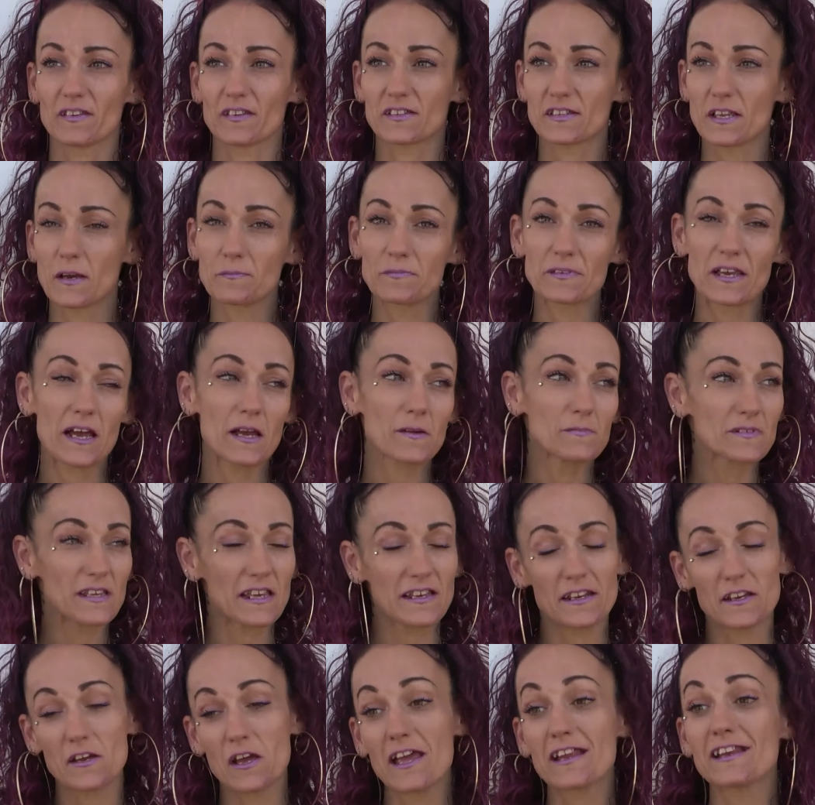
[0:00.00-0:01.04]
Sometimes,
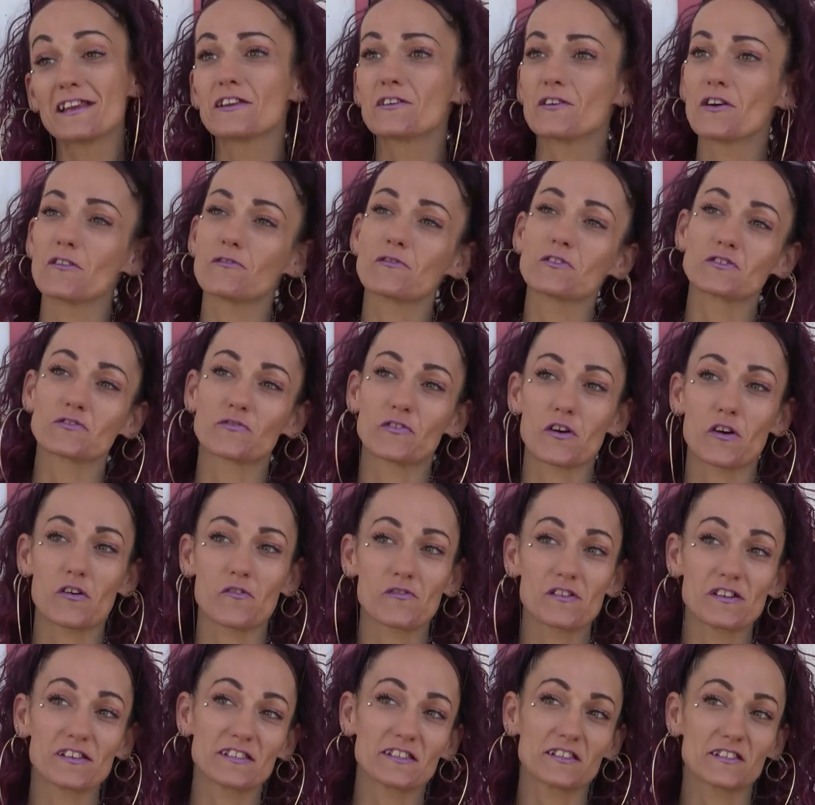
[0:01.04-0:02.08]
and it, and it was for a
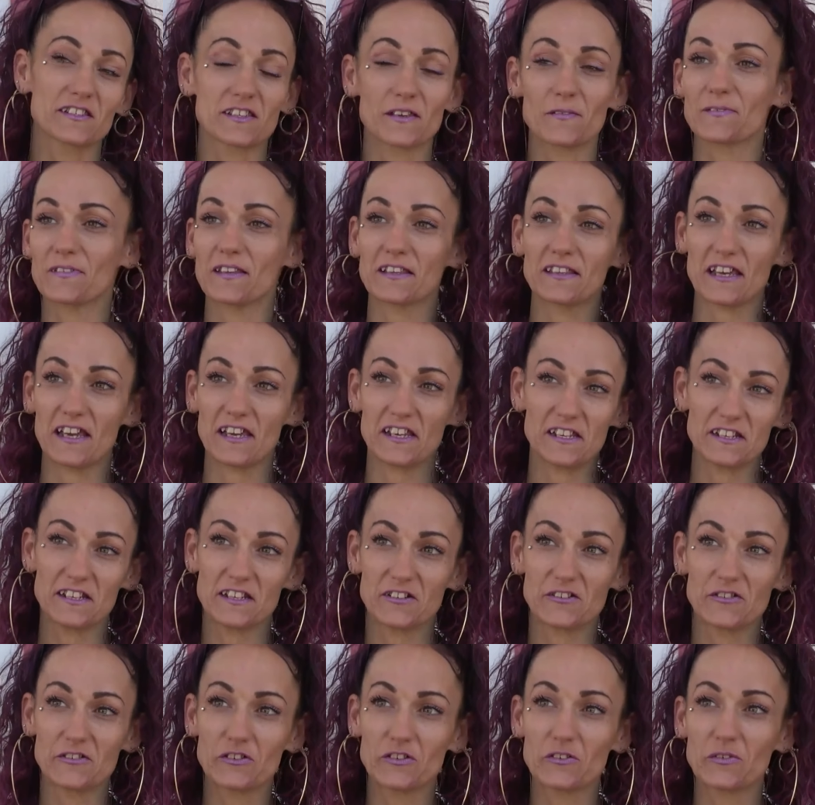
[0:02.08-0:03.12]
reason, something that he
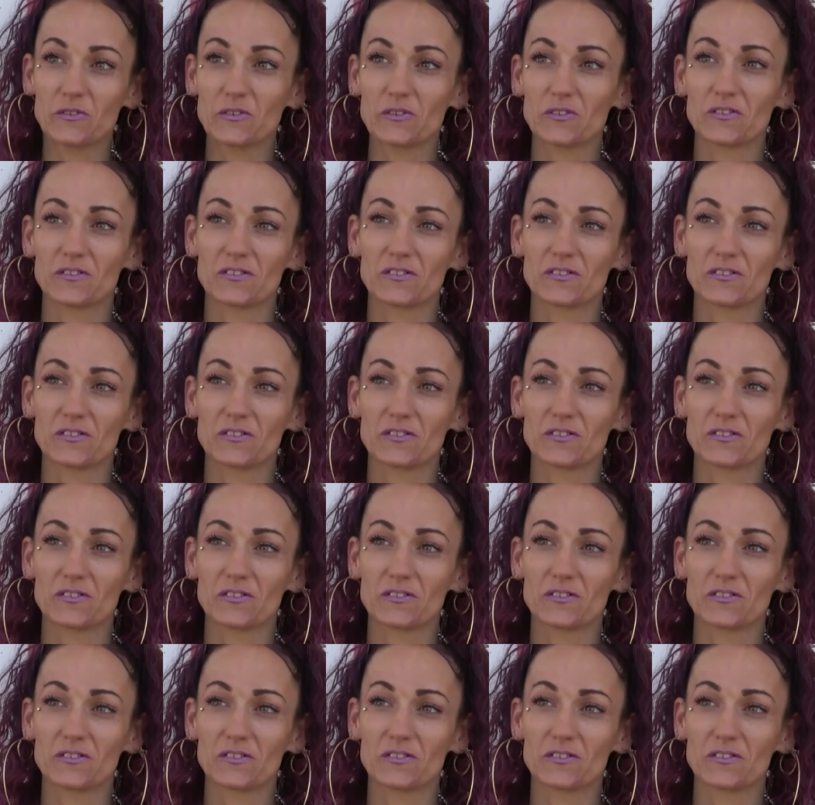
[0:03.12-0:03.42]
didn't do.